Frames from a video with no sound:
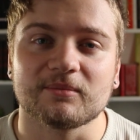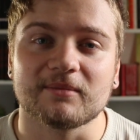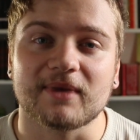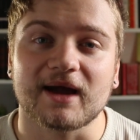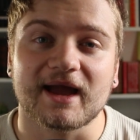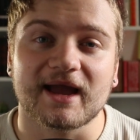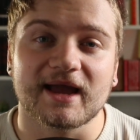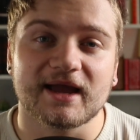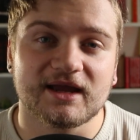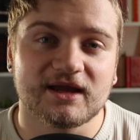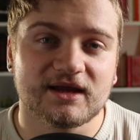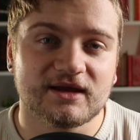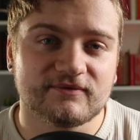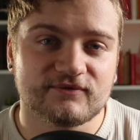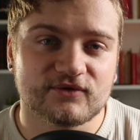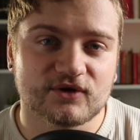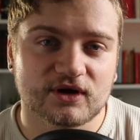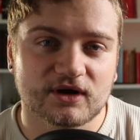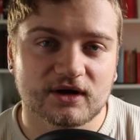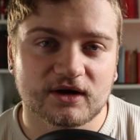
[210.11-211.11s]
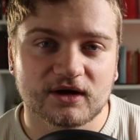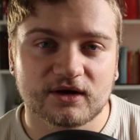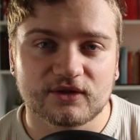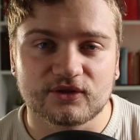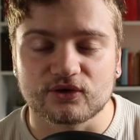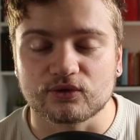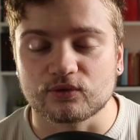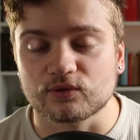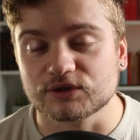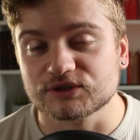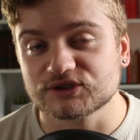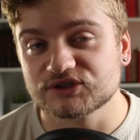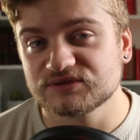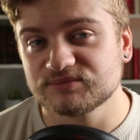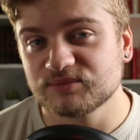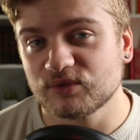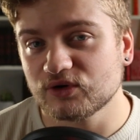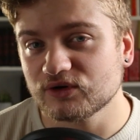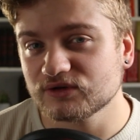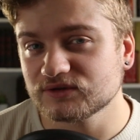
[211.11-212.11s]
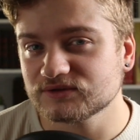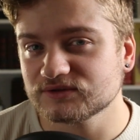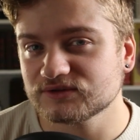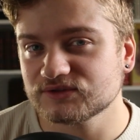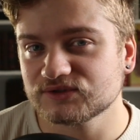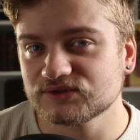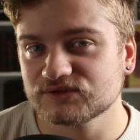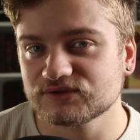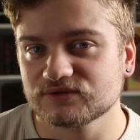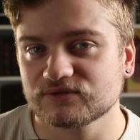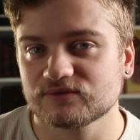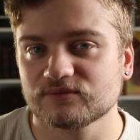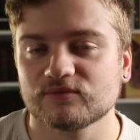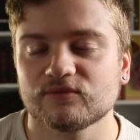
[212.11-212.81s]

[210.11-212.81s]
behavior, the response,